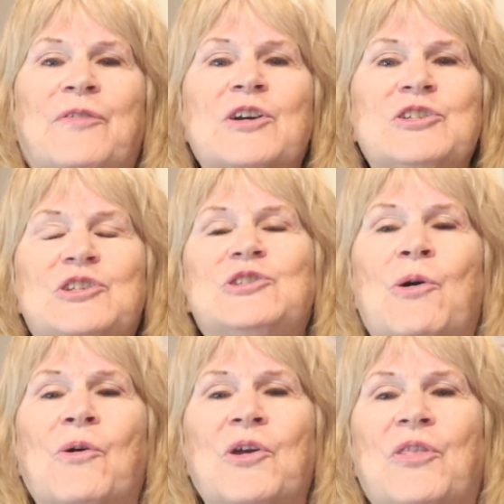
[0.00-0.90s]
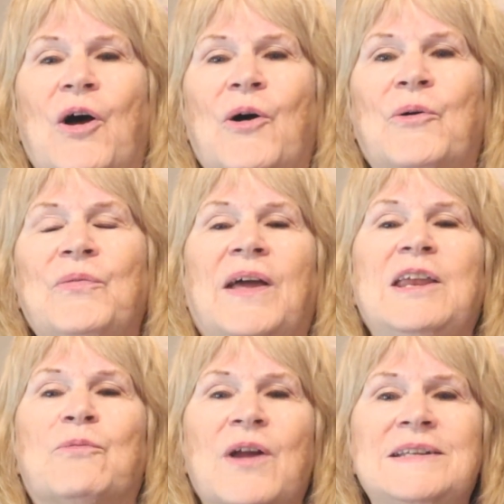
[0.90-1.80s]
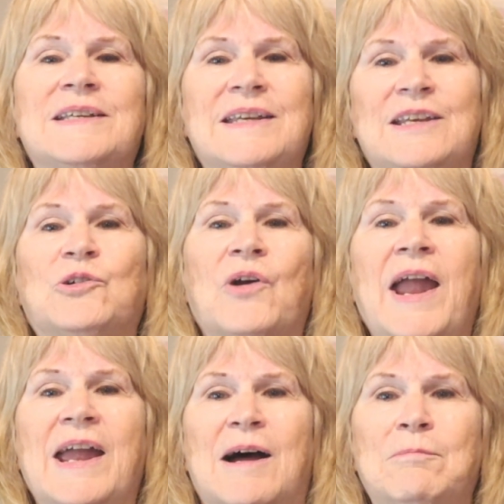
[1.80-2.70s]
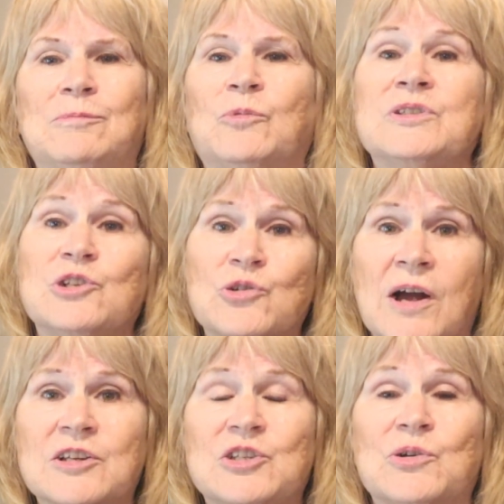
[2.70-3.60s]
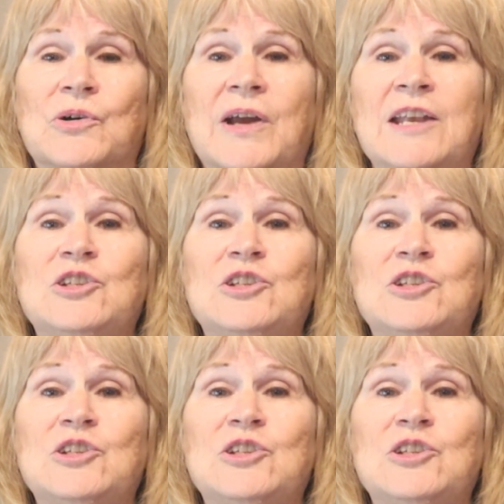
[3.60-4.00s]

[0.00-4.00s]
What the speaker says: first store, though, that he rented in Graham was a drugstore,